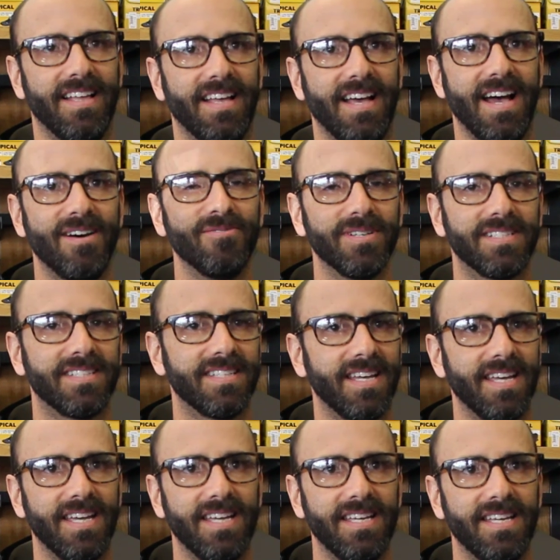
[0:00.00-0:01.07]
I would
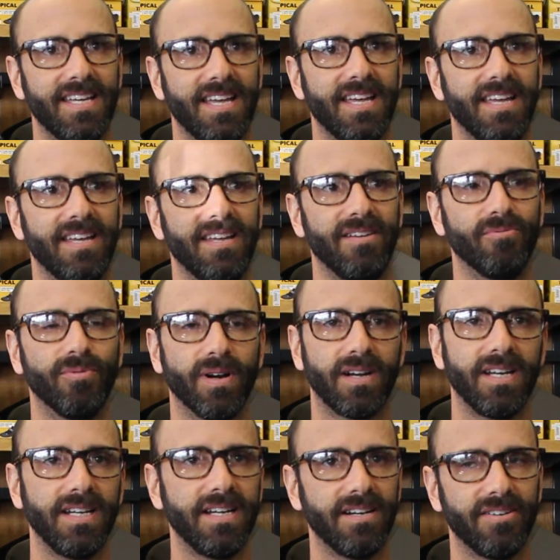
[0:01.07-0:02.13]
say,
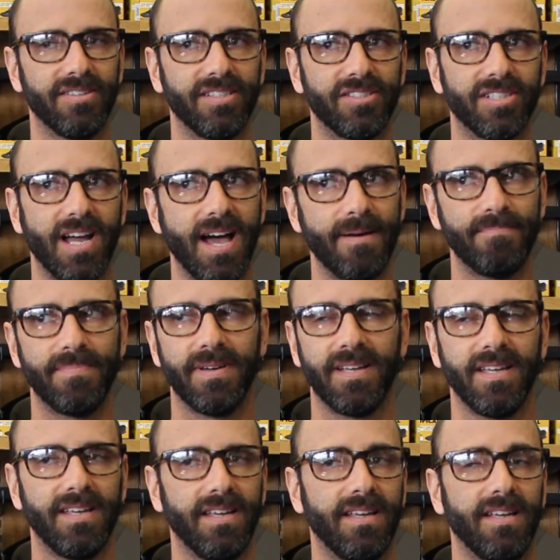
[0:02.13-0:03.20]
working here at the shop,
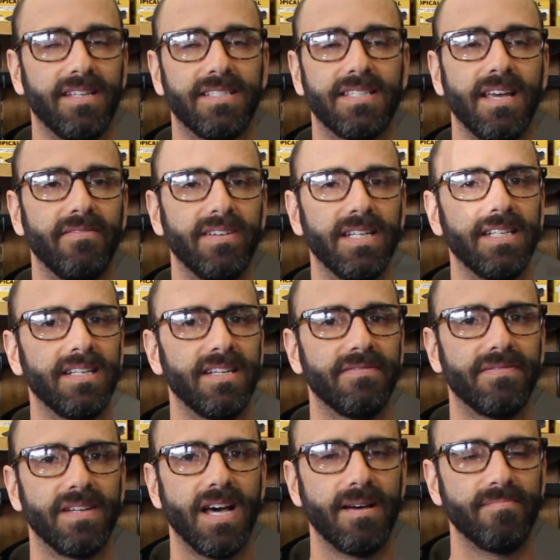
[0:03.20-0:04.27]
70,
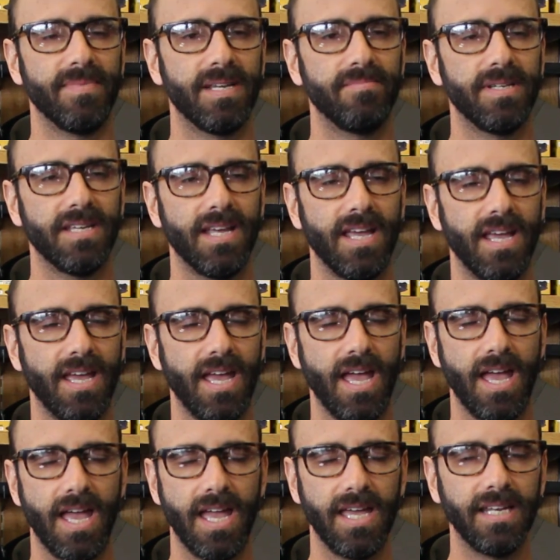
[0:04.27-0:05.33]
if not maybe
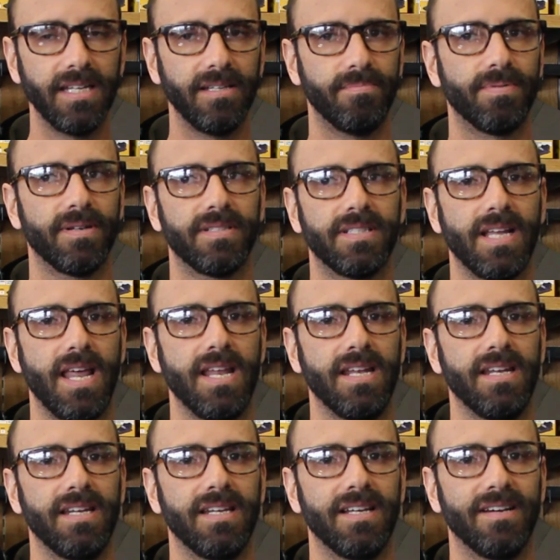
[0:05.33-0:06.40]

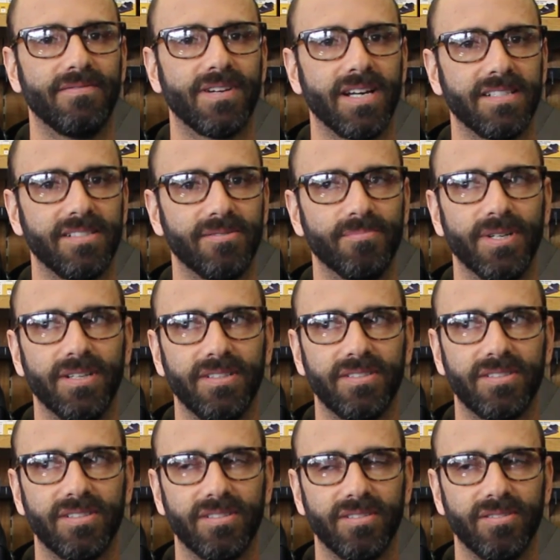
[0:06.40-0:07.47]
80% of
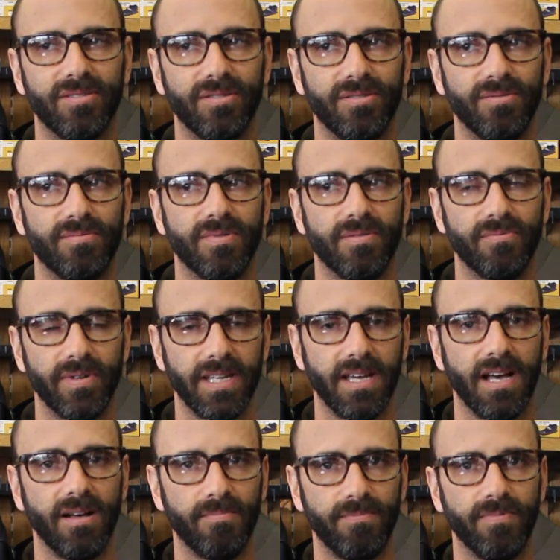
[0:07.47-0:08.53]
customers who we
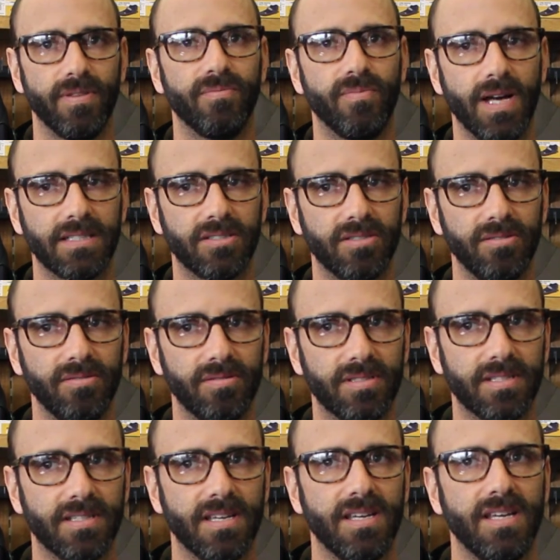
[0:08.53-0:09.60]
help with wetsuits